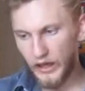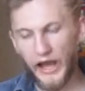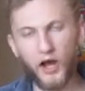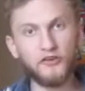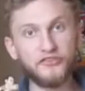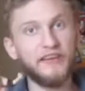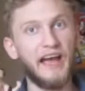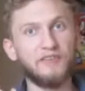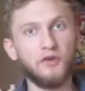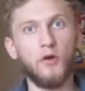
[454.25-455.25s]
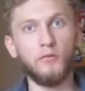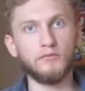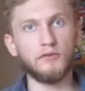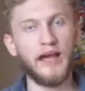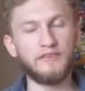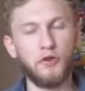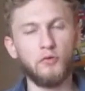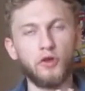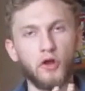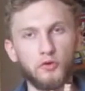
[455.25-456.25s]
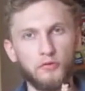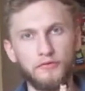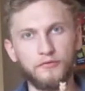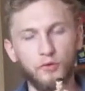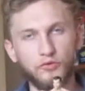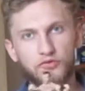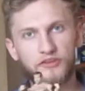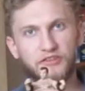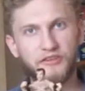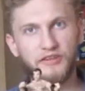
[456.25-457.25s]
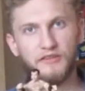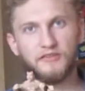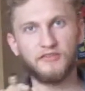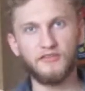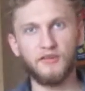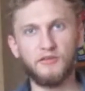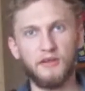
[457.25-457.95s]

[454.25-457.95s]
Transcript: Honestly, I do not love undressing these.